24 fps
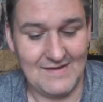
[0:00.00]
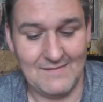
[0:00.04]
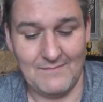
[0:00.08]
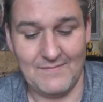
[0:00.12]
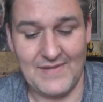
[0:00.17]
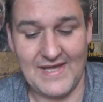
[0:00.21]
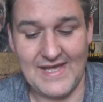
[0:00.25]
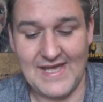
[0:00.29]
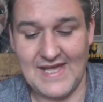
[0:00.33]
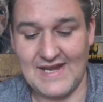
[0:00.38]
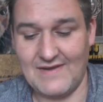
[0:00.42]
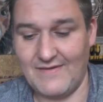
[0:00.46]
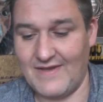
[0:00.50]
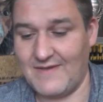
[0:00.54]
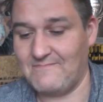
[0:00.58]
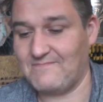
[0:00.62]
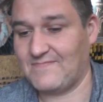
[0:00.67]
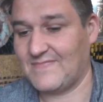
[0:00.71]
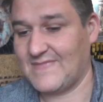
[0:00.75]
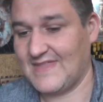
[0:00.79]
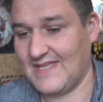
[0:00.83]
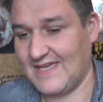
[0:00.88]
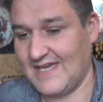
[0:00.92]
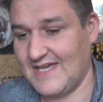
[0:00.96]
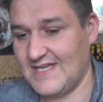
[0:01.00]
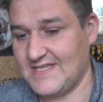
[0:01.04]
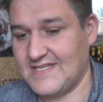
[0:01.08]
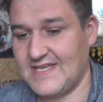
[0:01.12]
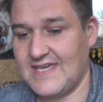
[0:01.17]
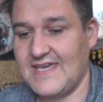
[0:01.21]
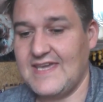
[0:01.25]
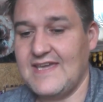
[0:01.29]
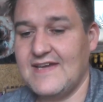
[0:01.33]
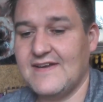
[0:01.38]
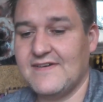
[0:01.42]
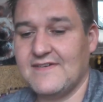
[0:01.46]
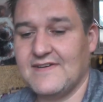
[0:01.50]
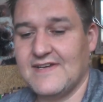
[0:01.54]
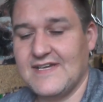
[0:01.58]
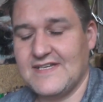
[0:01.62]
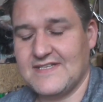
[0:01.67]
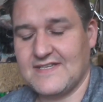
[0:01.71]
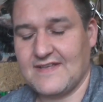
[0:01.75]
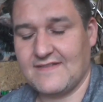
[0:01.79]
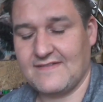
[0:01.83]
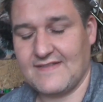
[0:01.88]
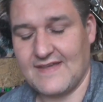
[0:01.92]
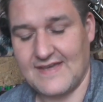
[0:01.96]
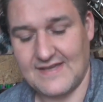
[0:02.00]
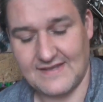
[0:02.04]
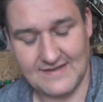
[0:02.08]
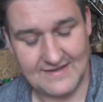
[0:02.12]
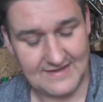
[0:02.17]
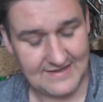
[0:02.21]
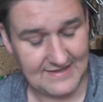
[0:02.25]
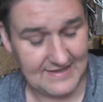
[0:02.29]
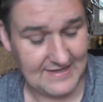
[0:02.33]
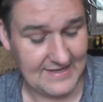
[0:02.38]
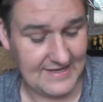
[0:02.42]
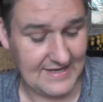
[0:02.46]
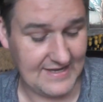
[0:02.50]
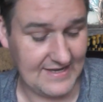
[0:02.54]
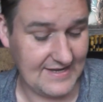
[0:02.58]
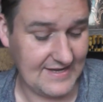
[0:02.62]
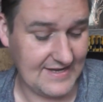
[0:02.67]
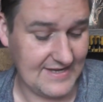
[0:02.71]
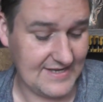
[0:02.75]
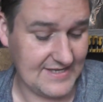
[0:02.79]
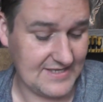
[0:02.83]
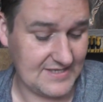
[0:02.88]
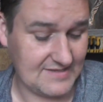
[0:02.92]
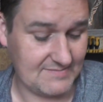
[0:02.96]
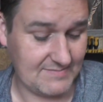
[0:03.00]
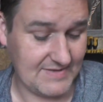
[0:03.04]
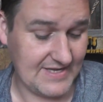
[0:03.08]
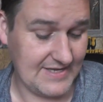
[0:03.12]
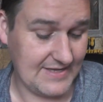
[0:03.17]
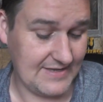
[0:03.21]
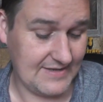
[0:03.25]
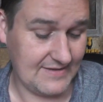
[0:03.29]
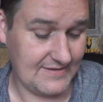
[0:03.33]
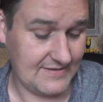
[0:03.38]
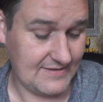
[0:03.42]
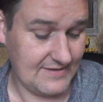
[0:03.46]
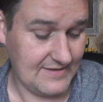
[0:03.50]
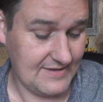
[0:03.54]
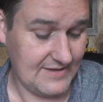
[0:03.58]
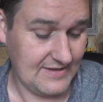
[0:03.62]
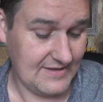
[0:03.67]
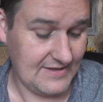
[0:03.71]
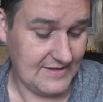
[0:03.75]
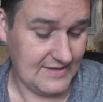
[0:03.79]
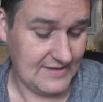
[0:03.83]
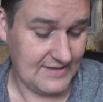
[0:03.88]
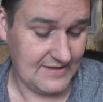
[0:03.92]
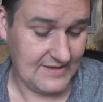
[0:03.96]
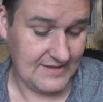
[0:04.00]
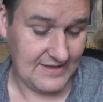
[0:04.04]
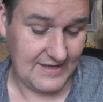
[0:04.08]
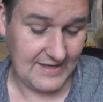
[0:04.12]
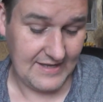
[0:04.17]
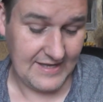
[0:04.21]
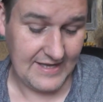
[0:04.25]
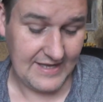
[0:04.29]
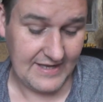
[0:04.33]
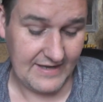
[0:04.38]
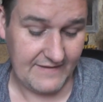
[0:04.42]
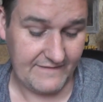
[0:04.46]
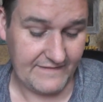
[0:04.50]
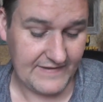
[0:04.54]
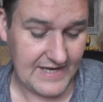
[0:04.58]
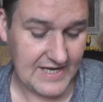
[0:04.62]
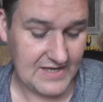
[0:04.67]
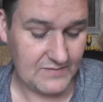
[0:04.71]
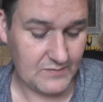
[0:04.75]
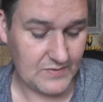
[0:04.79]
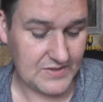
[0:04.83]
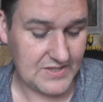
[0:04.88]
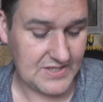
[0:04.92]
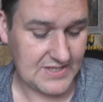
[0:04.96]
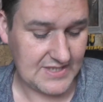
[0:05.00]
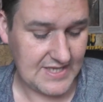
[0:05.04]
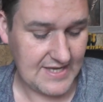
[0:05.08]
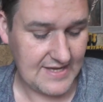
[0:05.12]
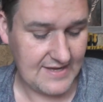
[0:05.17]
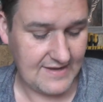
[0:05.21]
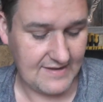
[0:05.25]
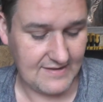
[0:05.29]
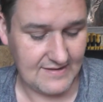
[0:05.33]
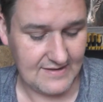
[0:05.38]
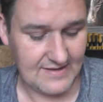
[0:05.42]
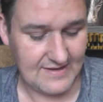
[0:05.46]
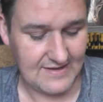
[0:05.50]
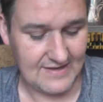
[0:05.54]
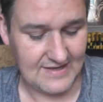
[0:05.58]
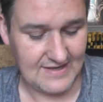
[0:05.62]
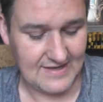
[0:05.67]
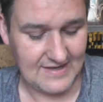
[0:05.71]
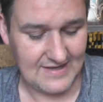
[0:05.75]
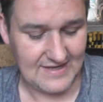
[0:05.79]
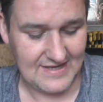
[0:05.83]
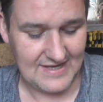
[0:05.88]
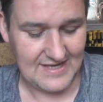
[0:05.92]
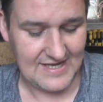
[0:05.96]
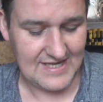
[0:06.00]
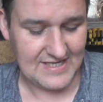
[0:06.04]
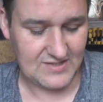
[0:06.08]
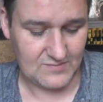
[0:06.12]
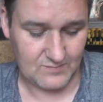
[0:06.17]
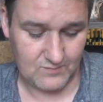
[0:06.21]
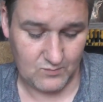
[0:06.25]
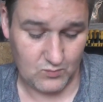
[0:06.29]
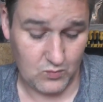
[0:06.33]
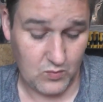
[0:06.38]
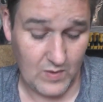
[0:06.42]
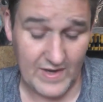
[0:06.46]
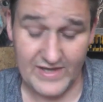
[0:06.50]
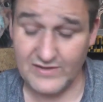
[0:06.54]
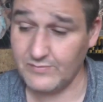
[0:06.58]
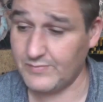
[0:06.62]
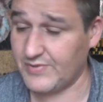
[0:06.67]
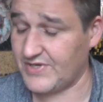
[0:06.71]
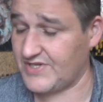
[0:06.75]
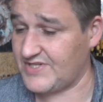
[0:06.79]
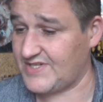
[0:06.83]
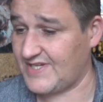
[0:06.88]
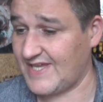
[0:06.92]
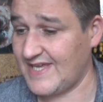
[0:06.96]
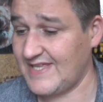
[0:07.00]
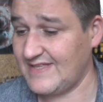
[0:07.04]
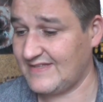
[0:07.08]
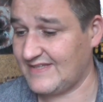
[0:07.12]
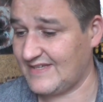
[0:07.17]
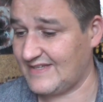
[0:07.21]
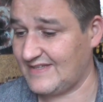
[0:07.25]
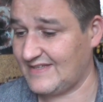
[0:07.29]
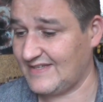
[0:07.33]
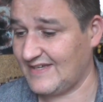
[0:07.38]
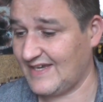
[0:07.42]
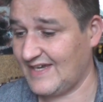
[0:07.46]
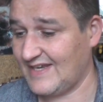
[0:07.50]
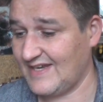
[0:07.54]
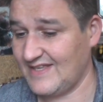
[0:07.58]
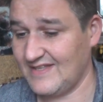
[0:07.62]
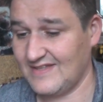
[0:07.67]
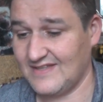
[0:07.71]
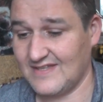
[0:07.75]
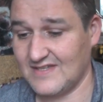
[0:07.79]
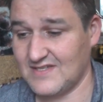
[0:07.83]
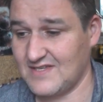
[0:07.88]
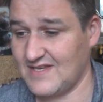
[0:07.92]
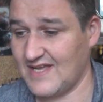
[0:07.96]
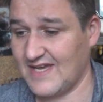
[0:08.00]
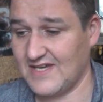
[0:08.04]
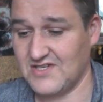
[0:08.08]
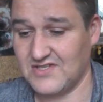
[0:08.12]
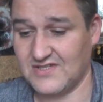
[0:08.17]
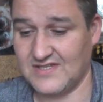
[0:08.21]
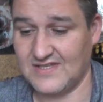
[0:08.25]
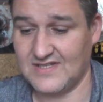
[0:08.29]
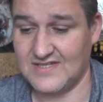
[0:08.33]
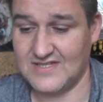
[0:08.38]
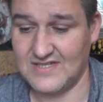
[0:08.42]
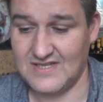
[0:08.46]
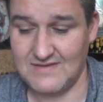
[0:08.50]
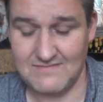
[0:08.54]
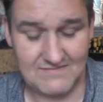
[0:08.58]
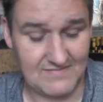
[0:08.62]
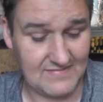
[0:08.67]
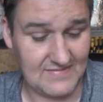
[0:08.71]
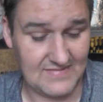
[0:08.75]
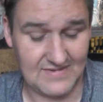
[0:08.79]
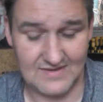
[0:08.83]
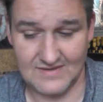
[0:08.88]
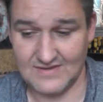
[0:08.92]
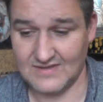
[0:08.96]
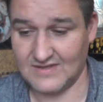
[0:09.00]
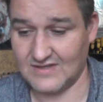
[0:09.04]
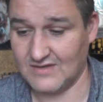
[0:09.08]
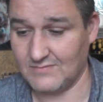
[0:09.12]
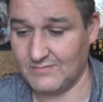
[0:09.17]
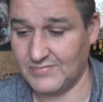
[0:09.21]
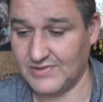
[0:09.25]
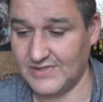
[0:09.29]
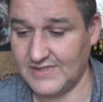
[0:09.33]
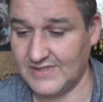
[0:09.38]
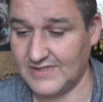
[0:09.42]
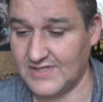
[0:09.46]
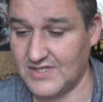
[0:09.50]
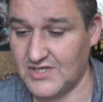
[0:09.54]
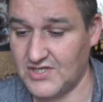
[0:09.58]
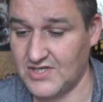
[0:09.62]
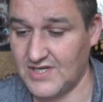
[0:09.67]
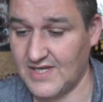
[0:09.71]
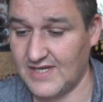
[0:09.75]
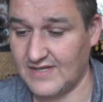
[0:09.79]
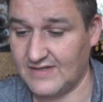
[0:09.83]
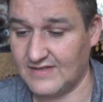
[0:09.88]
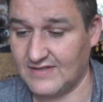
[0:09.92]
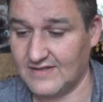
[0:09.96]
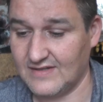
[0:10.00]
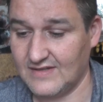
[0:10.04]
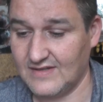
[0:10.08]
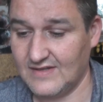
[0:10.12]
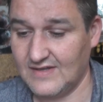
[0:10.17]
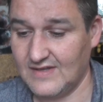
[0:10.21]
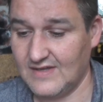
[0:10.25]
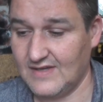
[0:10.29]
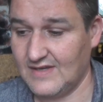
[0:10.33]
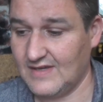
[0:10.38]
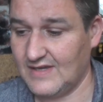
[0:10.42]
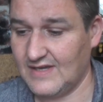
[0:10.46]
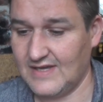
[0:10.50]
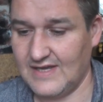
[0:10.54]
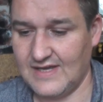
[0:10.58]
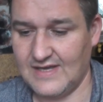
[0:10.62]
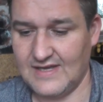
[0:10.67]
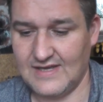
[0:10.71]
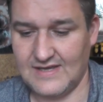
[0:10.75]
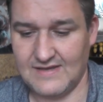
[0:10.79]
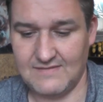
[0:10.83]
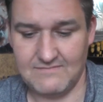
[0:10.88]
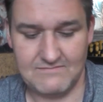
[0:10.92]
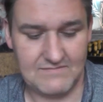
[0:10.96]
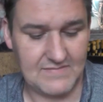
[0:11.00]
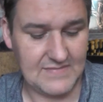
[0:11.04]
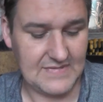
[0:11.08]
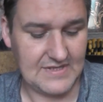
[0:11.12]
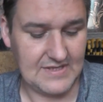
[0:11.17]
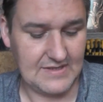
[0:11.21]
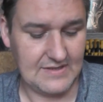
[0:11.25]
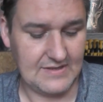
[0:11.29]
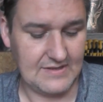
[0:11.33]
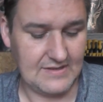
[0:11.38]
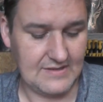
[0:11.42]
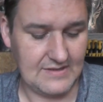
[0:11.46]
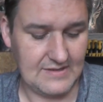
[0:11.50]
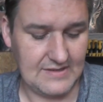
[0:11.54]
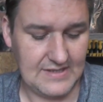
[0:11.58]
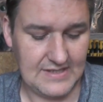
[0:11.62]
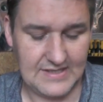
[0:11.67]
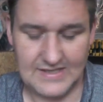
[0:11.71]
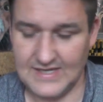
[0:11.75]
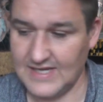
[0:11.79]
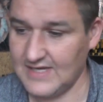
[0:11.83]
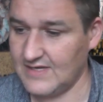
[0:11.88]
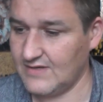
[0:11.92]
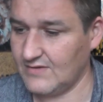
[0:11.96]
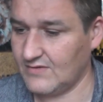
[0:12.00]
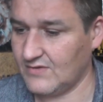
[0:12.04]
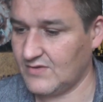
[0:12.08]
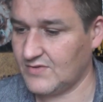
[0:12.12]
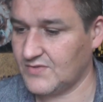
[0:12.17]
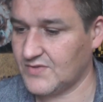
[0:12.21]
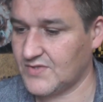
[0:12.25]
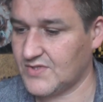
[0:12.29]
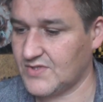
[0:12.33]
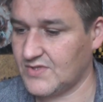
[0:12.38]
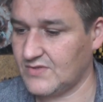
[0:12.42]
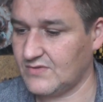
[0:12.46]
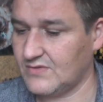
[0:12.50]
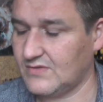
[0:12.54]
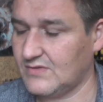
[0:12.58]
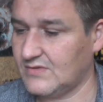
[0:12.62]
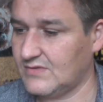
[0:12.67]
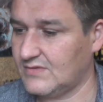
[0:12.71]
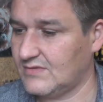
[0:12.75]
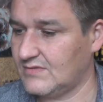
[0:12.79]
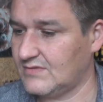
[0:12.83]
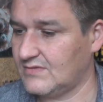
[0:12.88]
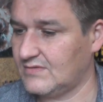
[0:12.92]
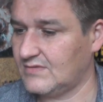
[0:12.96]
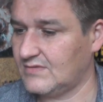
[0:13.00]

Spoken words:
But anyway, it's here, it's a thing, as my hairy friend would say. It's well presented and it doesn't actually seem completely shit. They did also